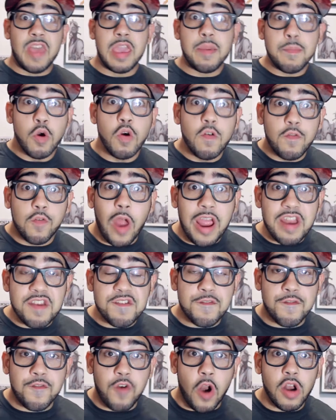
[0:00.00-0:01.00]
They move right
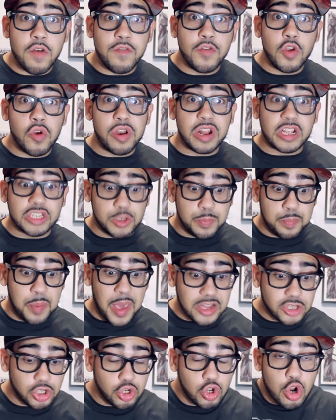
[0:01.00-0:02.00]
in front of you and
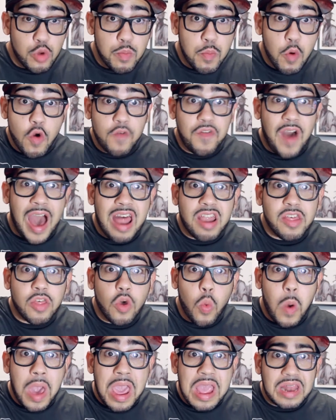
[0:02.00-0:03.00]
expect you to move out of
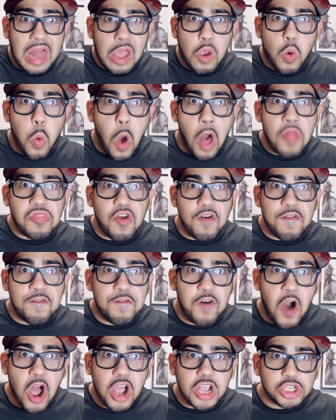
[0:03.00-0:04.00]
the way. Like, what the f***
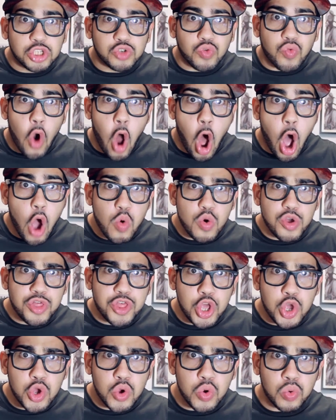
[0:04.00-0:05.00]
is wrong
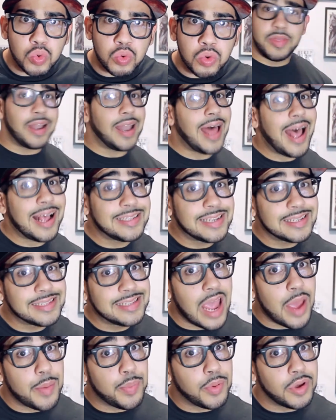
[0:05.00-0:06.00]
with you? The last
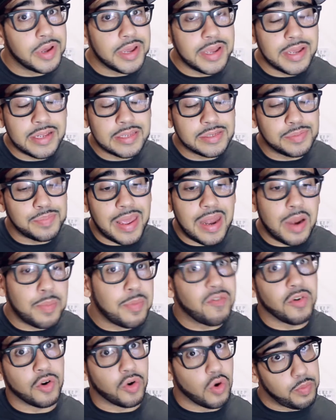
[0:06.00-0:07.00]
example is made up
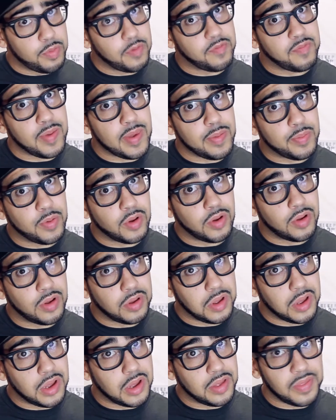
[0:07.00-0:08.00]
of a group of people
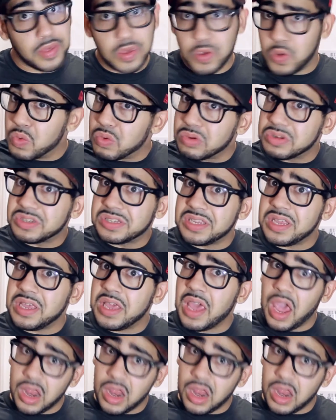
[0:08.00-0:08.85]
that you will see